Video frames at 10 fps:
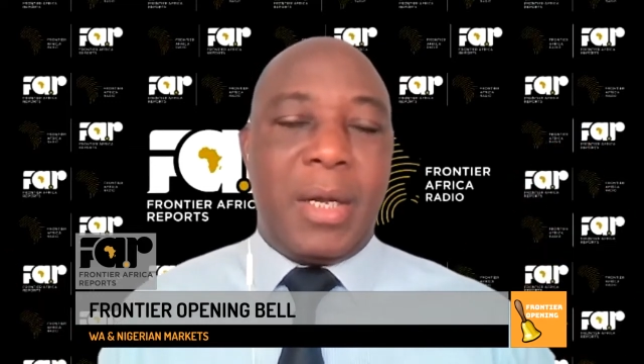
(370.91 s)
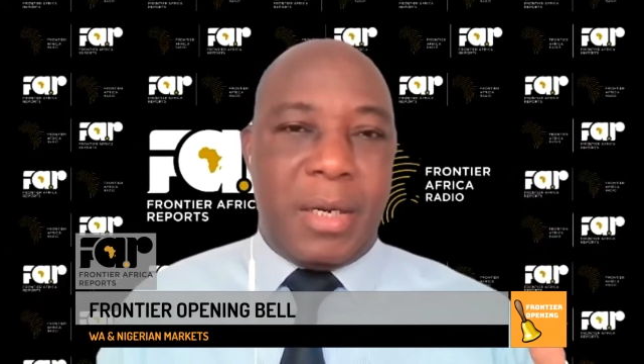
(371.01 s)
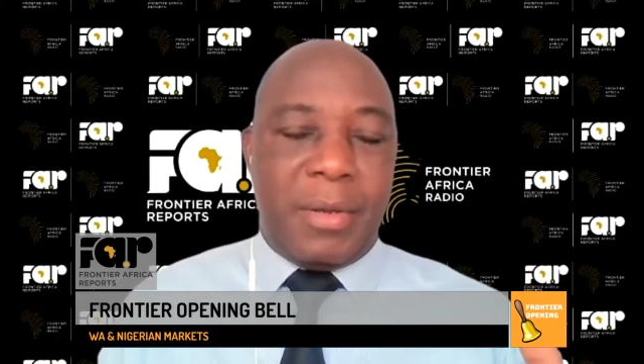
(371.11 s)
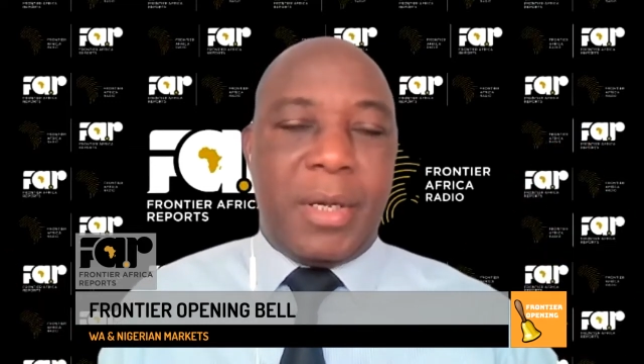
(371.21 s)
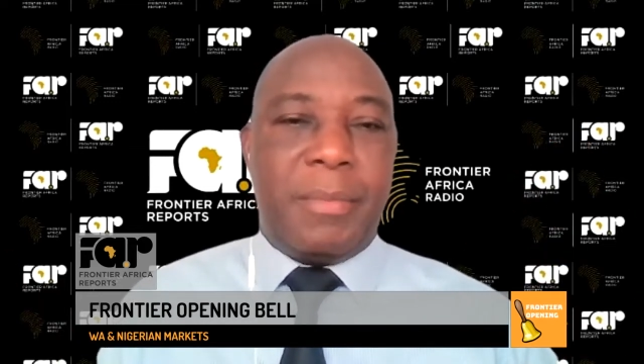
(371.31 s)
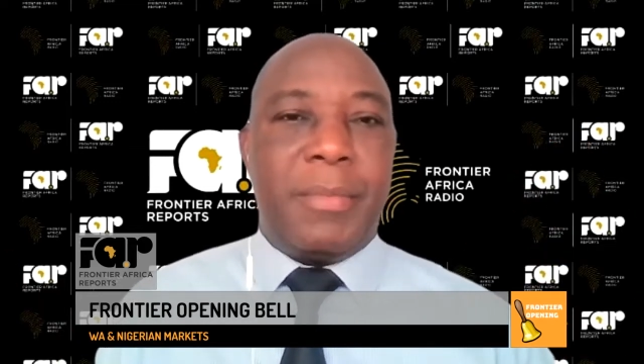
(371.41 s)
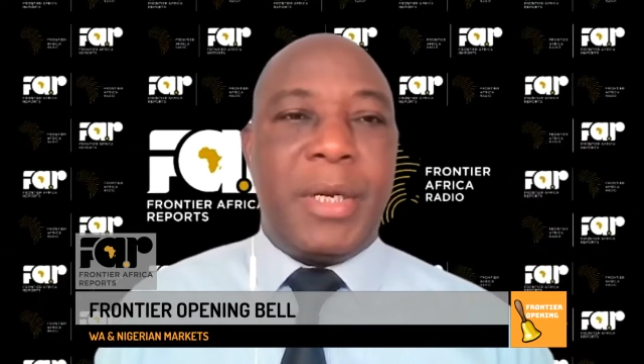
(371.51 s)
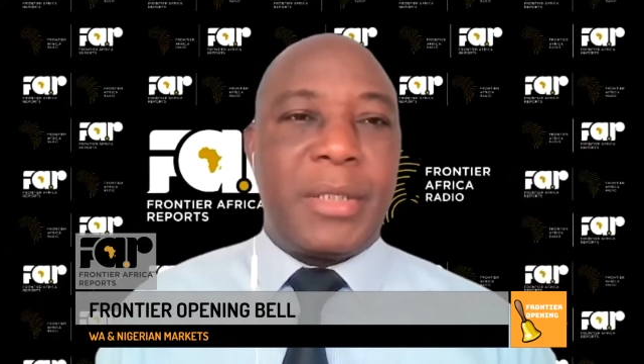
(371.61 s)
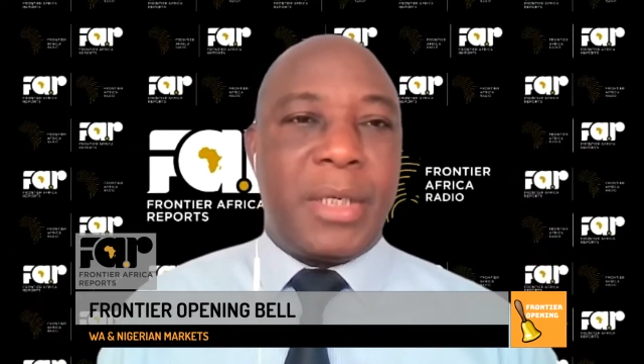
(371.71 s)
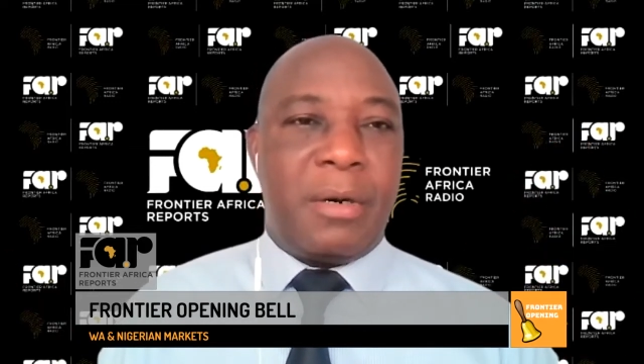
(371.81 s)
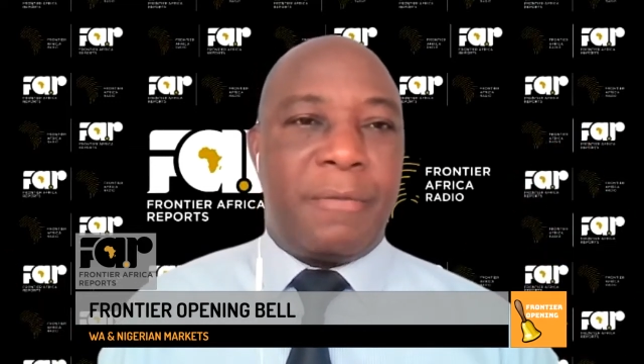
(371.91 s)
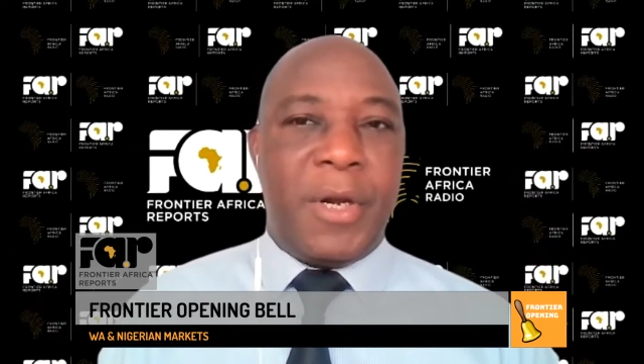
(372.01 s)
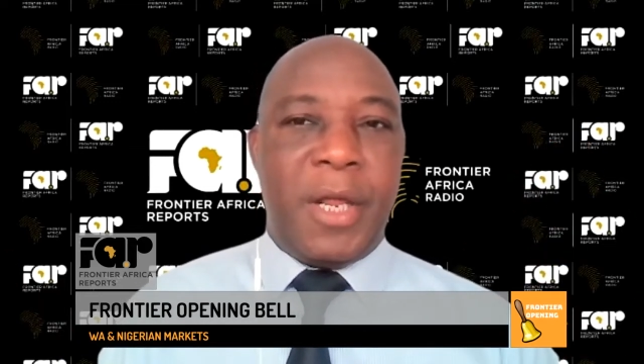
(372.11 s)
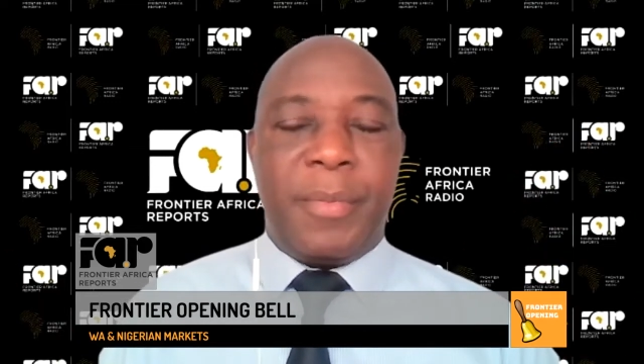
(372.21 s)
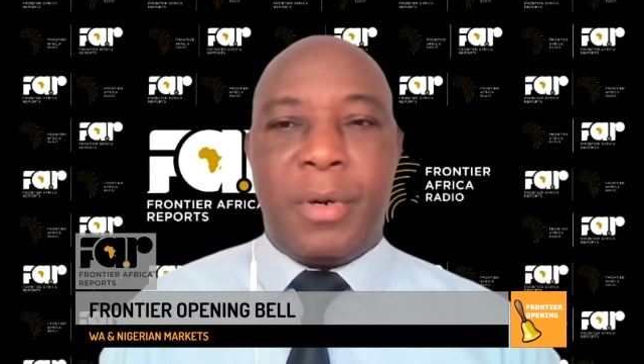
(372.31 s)
The Minister of
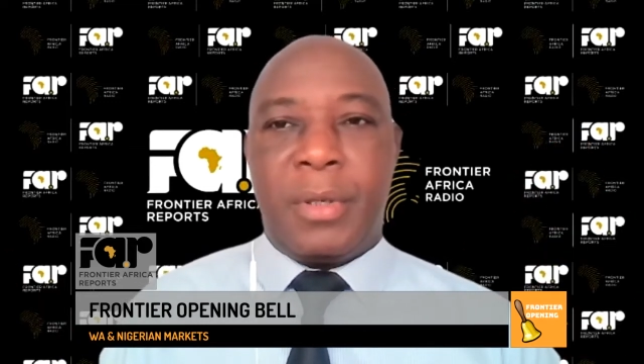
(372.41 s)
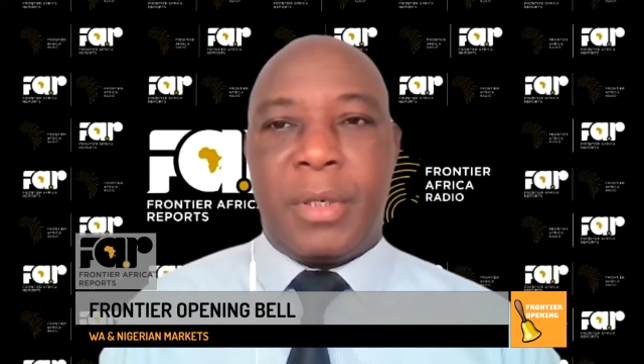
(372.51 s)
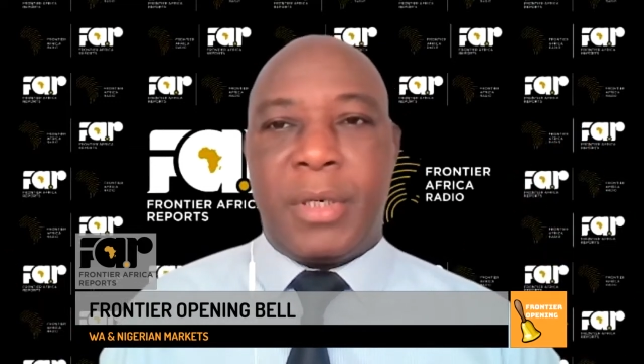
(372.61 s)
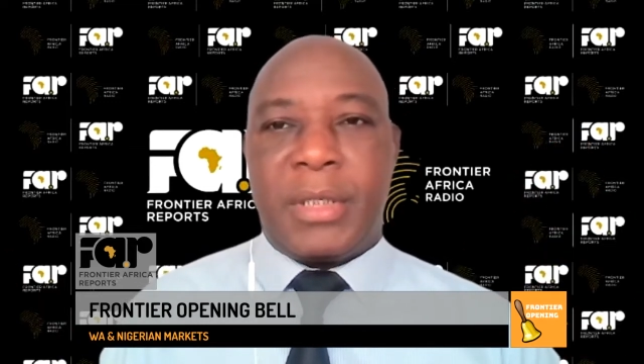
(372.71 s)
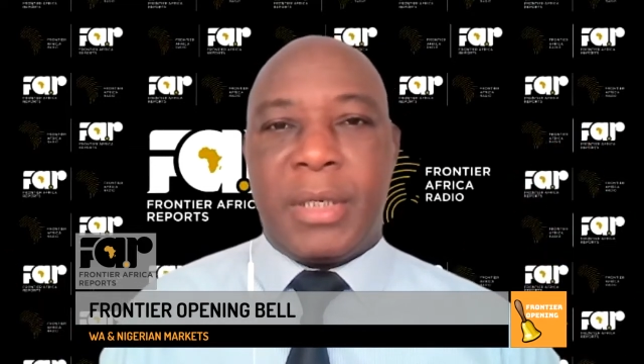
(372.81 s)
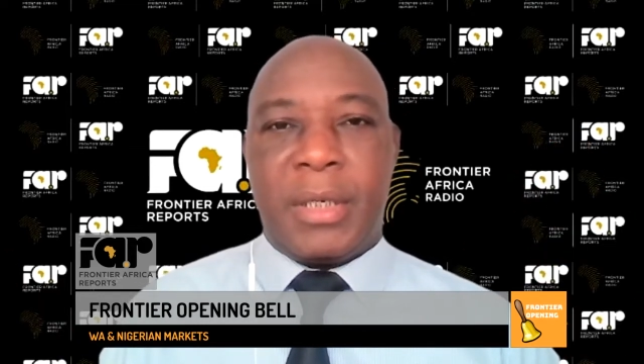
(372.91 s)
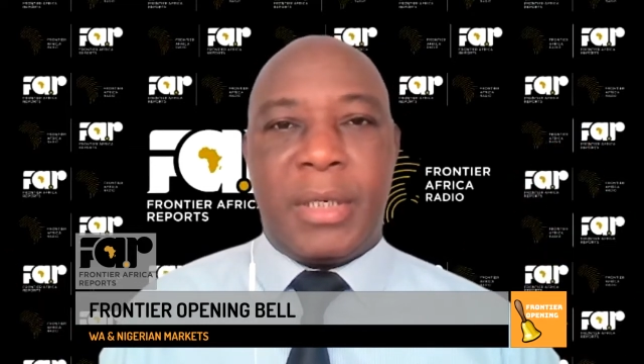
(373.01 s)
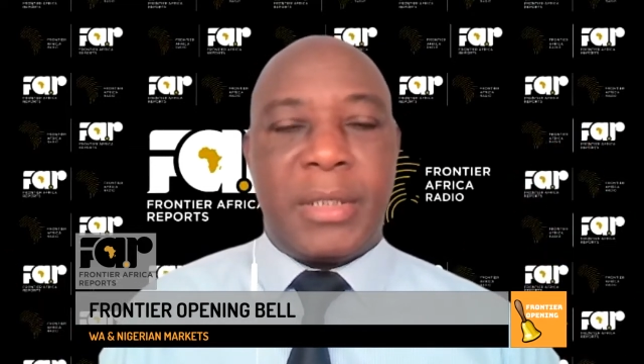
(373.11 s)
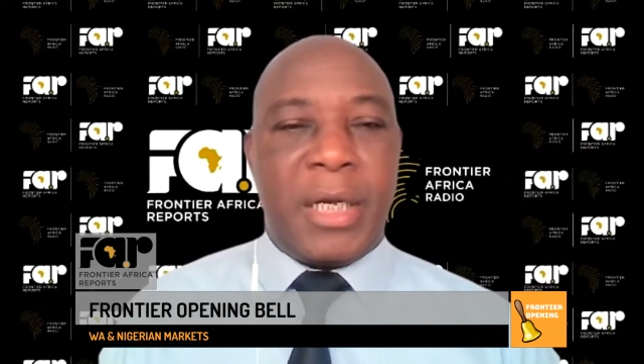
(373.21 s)
Labour, Chris Ngige,